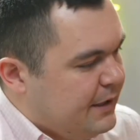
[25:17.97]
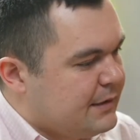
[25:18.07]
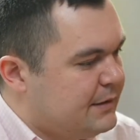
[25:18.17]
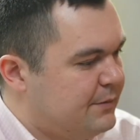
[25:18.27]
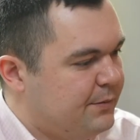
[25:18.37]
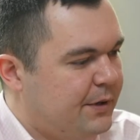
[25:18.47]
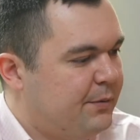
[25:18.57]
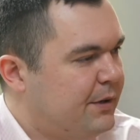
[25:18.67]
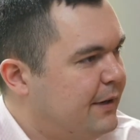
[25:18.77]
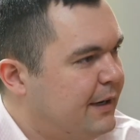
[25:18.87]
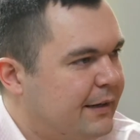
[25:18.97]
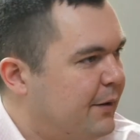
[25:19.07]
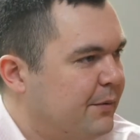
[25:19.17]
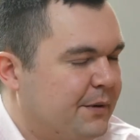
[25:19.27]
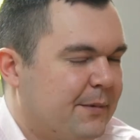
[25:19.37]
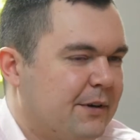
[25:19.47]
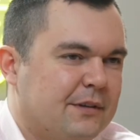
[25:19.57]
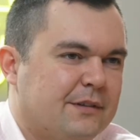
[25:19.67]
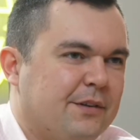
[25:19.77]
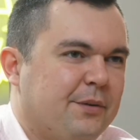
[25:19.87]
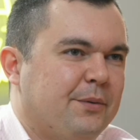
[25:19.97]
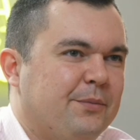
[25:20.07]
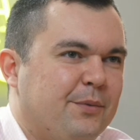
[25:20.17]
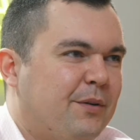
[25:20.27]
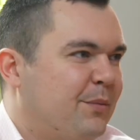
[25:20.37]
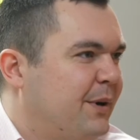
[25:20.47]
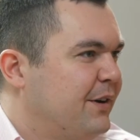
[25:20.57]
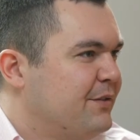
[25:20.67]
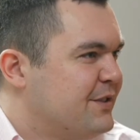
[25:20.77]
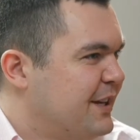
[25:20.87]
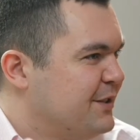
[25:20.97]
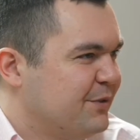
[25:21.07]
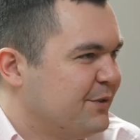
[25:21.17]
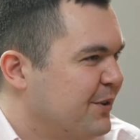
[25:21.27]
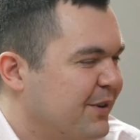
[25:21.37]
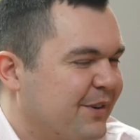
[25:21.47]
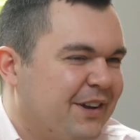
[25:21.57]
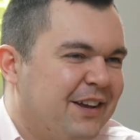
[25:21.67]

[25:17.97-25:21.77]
That's we we're already done with the market, so everybody understands what's going on.